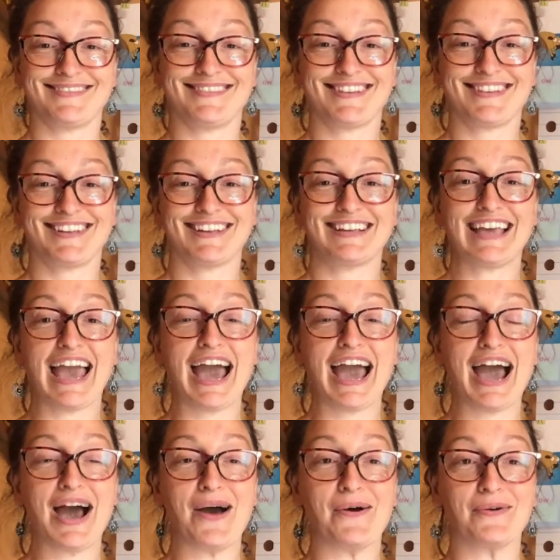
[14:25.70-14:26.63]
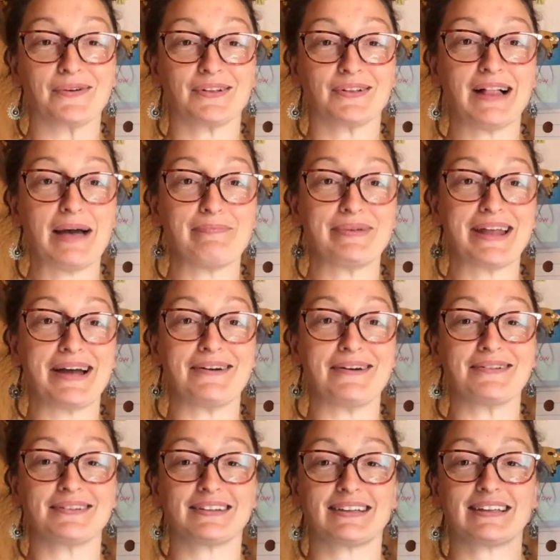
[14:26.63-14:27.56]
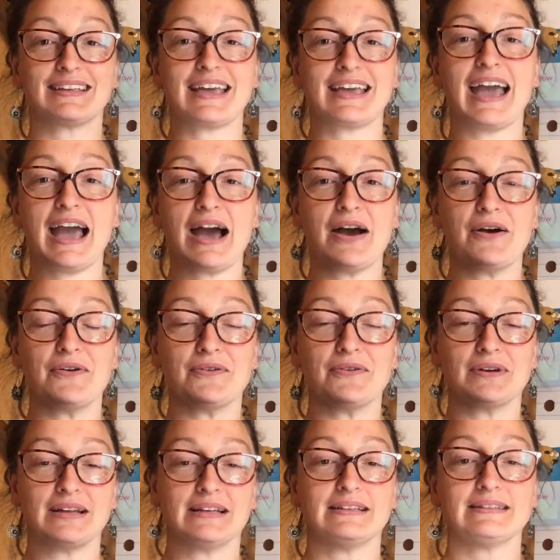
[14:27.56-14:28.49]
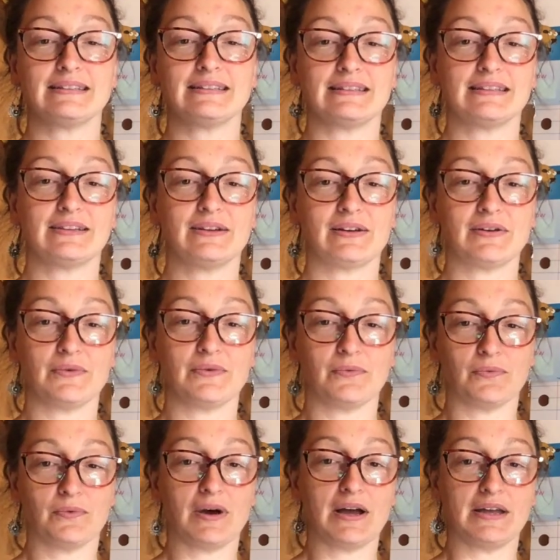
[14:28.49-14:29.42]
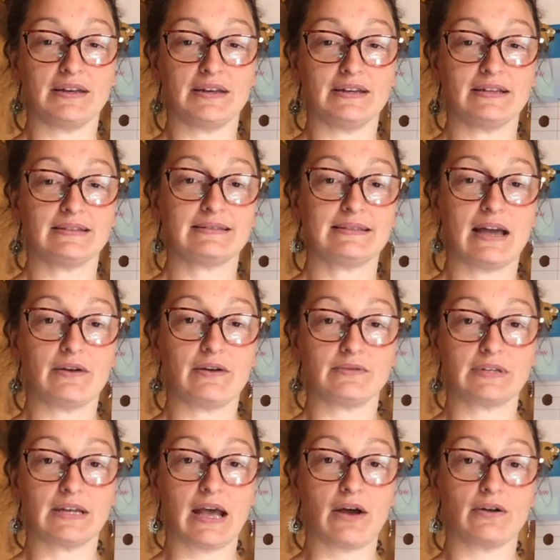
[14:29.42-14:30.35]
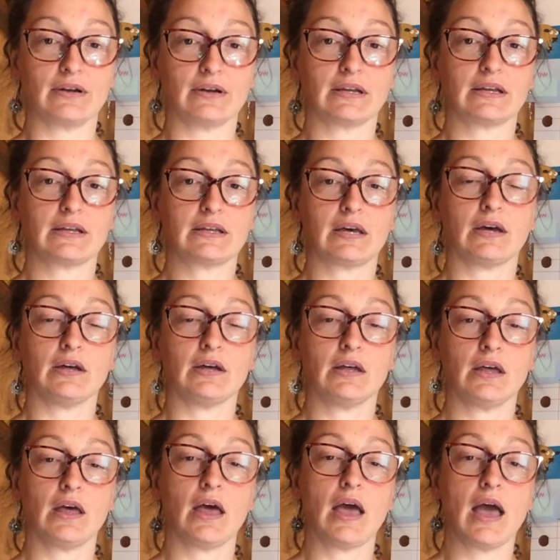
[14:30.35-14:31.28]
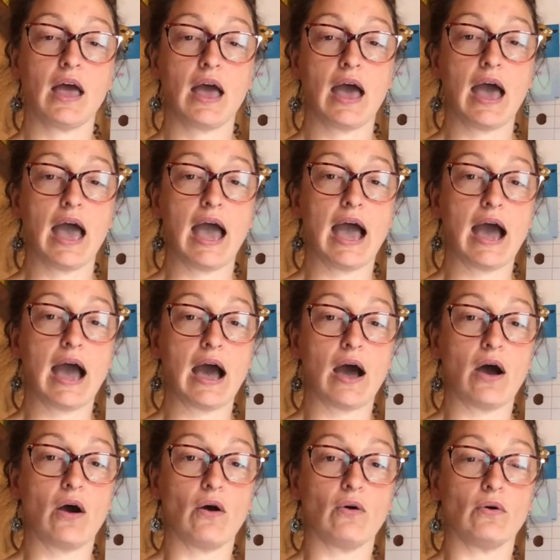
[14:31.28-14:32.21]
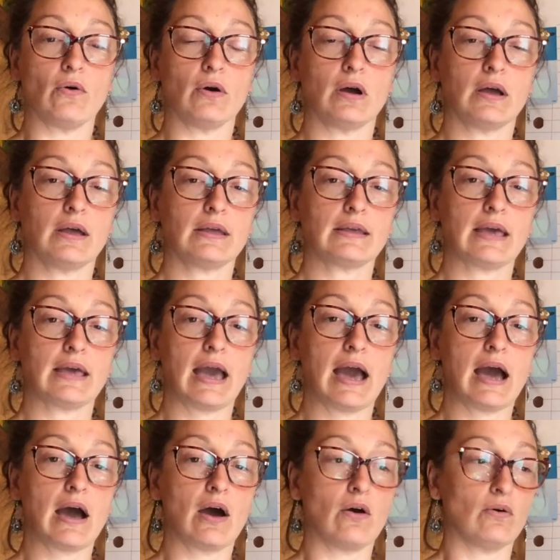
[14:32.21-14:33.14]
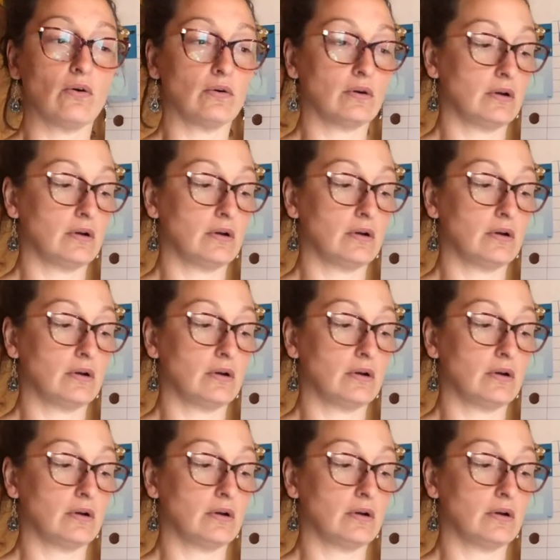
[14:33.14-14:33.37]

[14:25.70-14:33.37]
Cow. Clap it out. Cow. 1. Sound it out. K. Ow. Cow.